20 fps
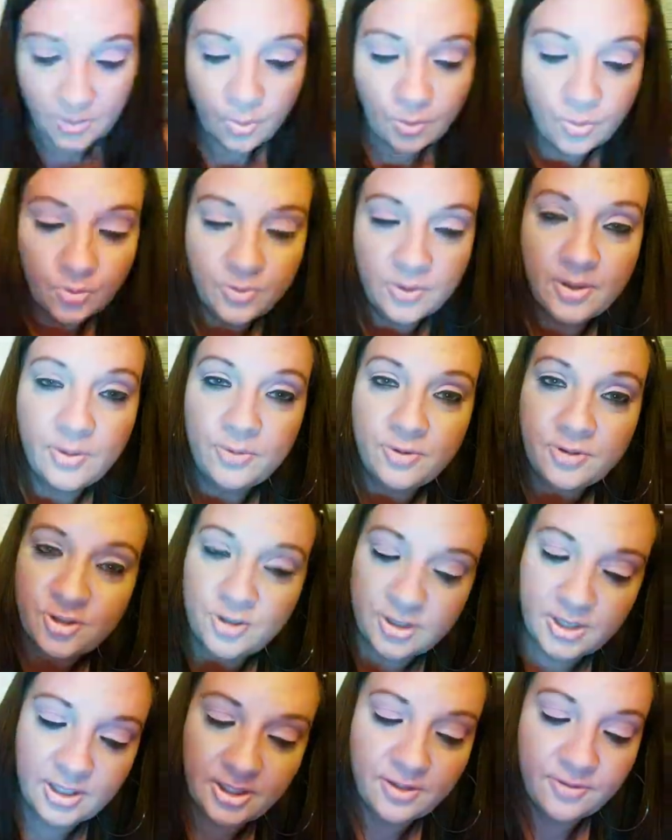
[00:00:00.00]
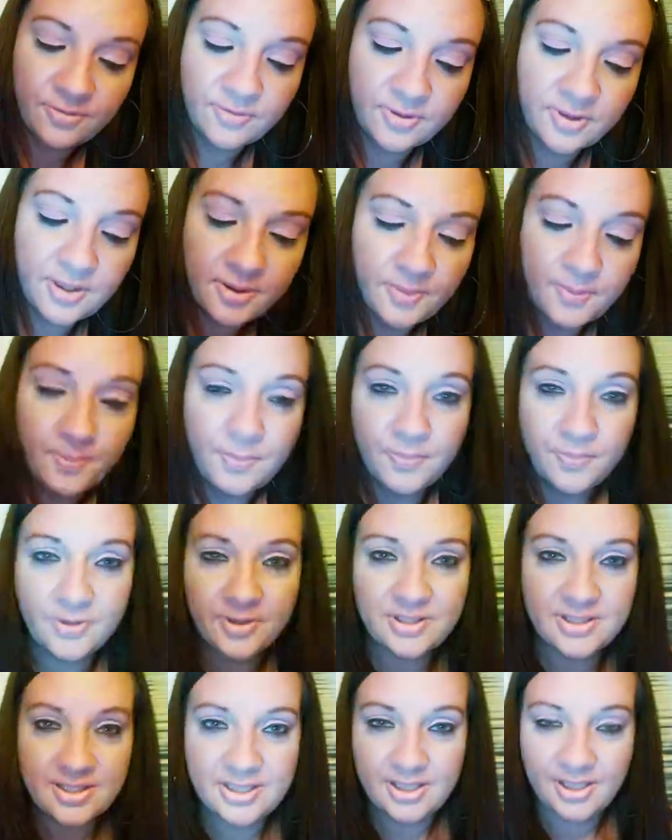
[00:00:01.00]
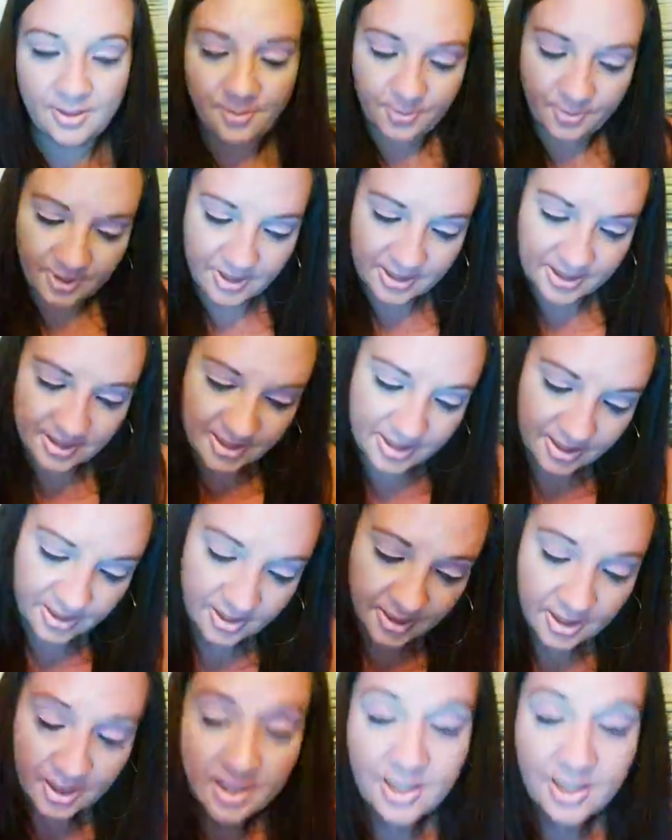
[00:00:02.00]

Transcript: Oh, that one tried to flip. Let's see. What is it?